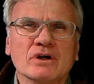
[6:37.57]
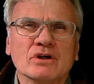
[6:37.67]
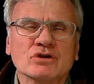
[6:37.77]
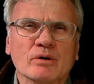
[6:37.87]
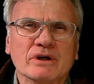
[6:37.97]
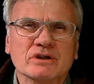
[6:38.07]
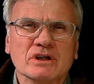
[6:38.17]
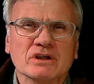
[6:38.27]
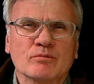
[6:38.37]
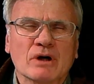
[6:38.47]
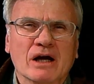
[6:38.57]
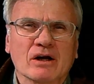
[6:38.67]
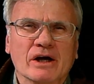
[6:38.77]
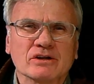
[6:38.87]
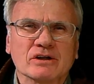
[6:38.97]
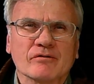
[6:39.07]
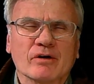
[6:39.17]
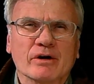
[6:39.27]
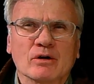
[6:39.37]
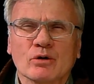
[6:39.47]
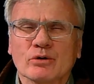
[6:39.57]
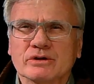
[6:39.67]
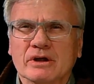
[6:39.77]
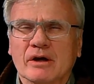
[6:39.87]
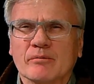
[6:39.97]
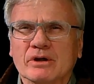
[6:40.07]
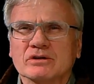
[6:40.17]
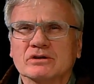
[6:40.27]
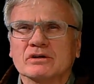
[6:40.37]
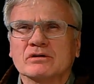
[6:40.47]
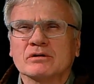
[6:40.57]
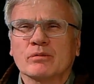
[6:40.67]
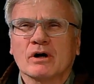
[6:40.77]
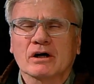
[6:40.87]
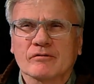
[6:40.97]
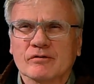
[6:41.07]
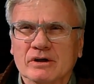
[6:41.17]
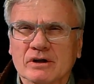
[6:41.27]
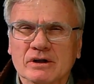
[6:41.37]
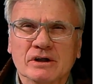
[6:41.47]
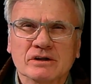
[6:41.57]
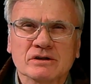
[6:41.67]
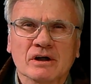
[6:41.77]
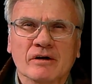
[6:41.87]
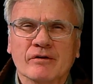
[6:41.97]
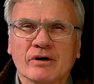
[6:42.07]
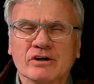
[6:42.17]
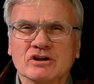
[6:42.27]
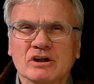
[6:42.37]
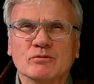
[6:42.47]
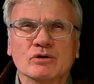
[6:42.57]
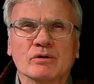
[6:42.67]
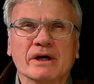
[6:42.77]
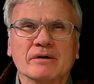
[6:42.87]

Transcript: So as these brown lines get very close, then that means the topography is a very steep terrain.